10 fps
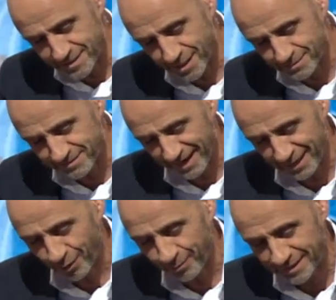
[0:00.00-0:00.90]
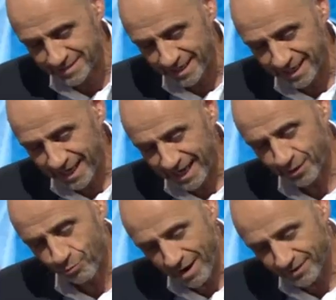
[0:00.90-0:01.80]
in terms of economics in
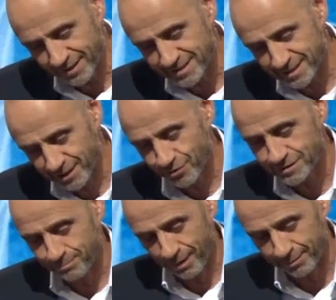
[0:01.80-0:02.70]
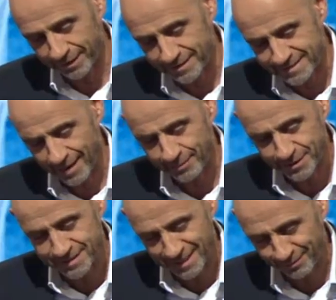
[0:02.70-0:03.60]
a way that excludes the public and
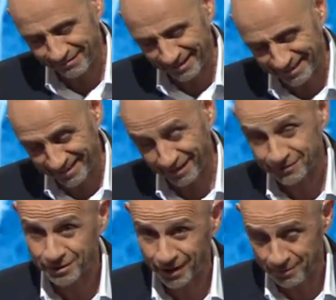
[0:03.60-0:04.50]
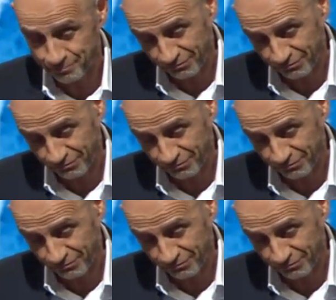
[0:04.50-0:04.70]
damages democratic culture and